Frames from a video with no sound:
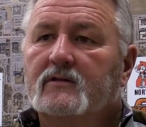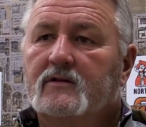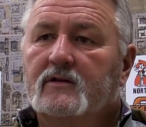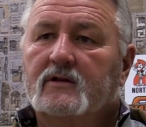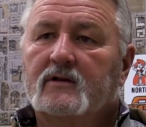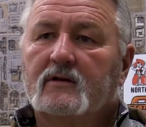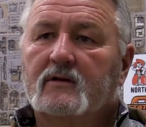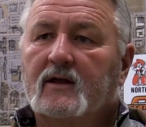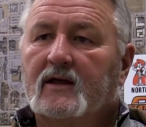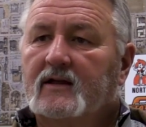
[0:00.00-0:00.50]

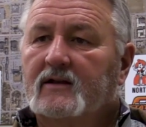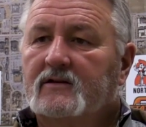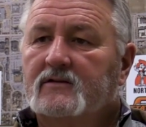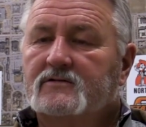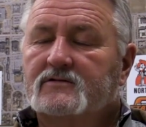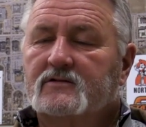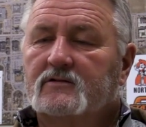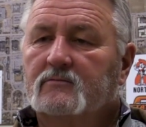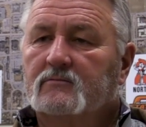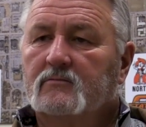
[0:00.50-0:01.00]
that had
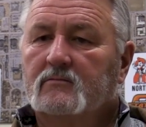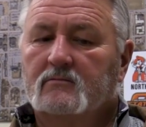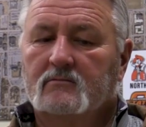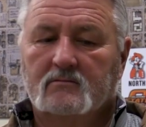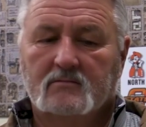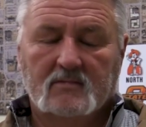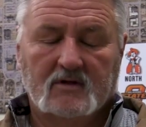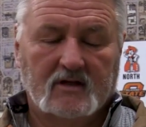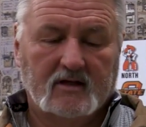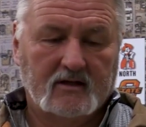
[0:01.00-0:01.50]
some
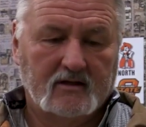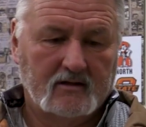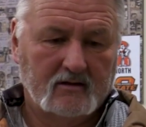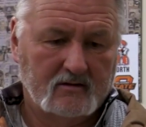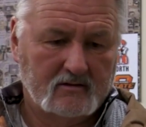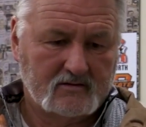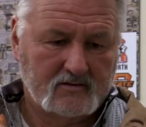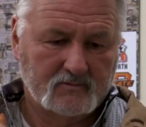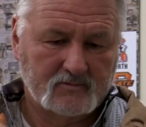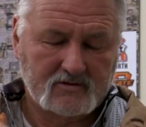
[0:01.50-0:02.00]

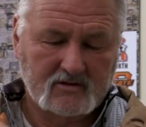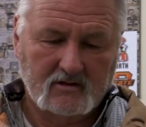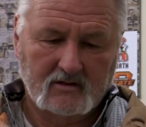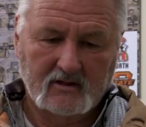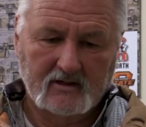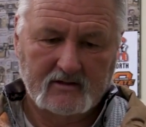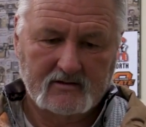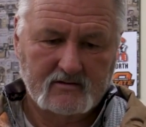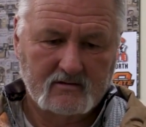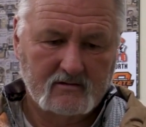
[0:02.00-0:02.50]

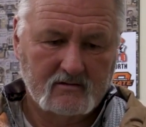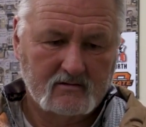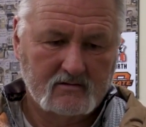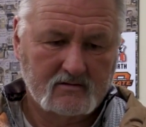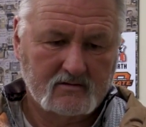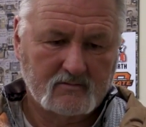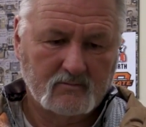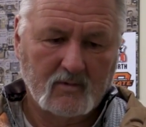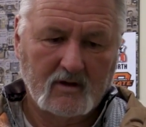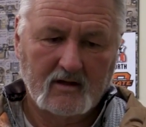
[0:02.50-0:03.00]

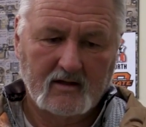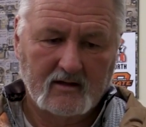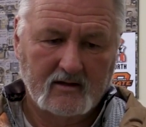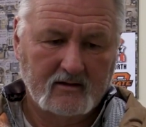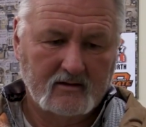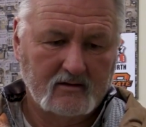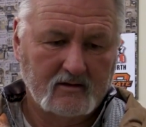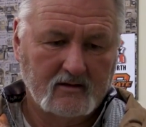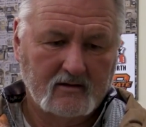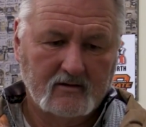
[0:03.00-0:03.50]
selections by
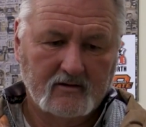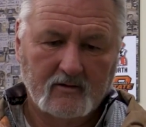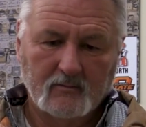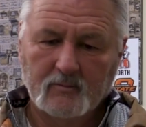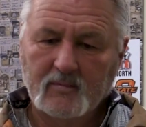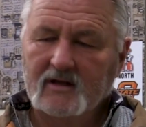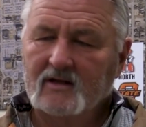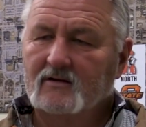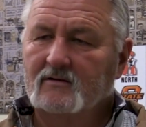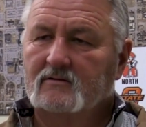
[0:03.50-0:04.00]
the
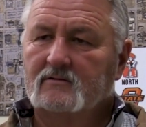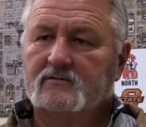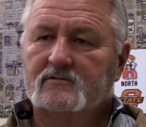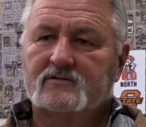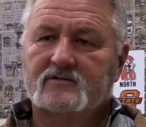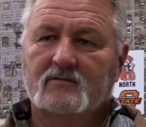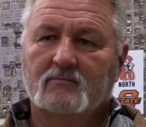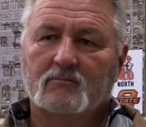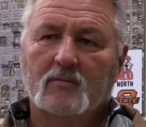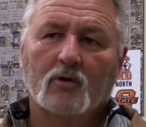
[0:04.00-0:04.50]

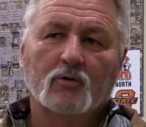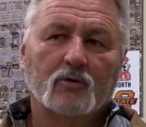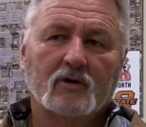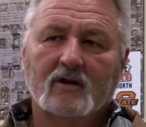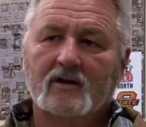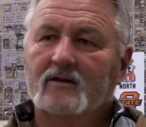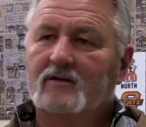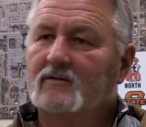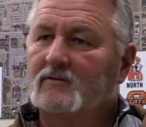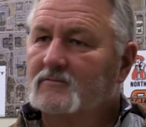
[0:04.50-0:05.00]
Beatles, some
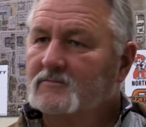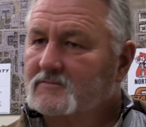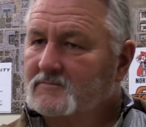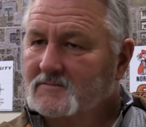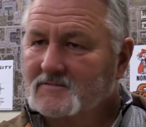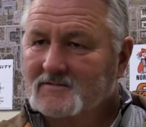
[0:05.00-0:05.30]
Motown